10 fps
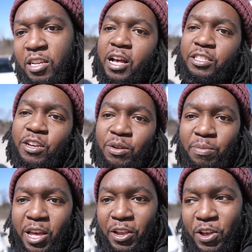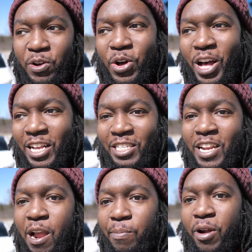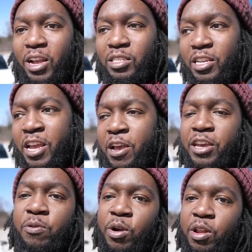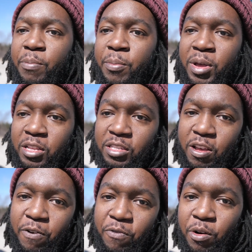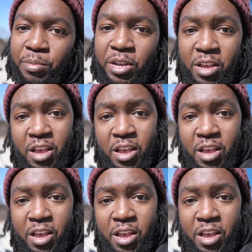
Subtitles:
I told him like, yo, I see that price, and he wrote up a bill of sale for me,